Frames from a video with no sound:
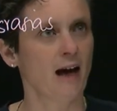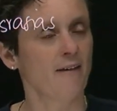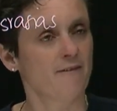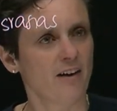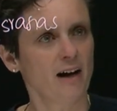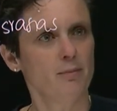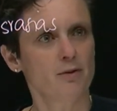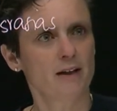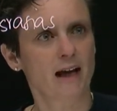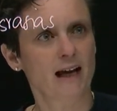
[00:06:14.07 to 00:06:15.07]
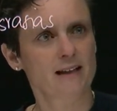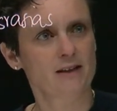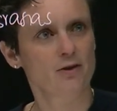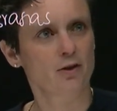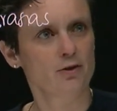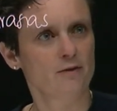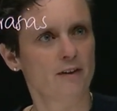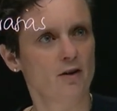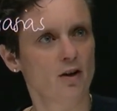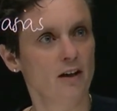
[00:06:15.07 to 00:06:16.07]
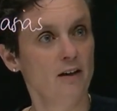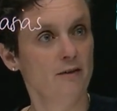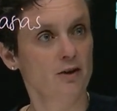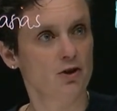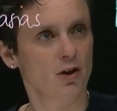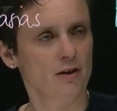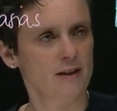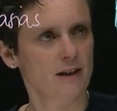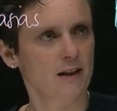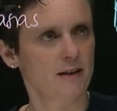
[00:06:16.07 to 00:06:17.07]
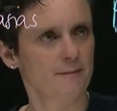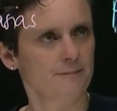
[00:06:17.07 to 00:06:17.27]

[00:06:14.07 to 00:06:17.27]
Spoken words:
Valproic acid is also very liver toxic.